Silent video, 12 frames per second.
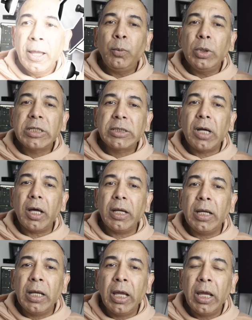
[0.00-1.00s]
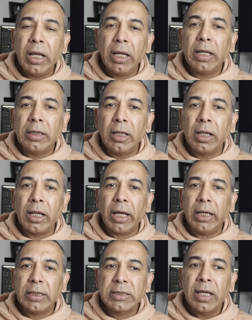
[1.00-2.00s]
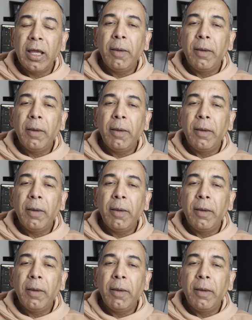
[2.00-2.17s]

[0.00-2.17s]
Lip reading: And we started hitting the lights,